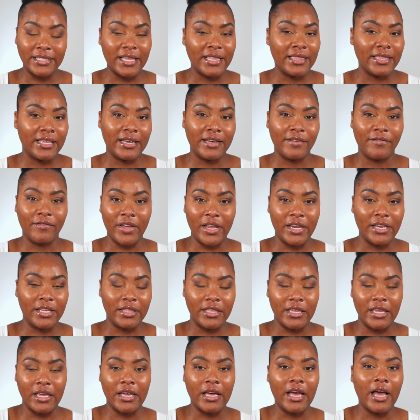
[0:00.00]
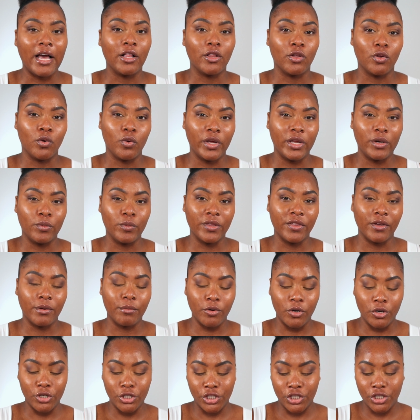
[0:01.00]
and then if anything, I'll go in with a
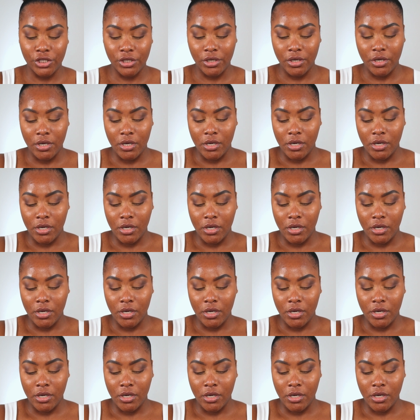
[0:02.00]
brush.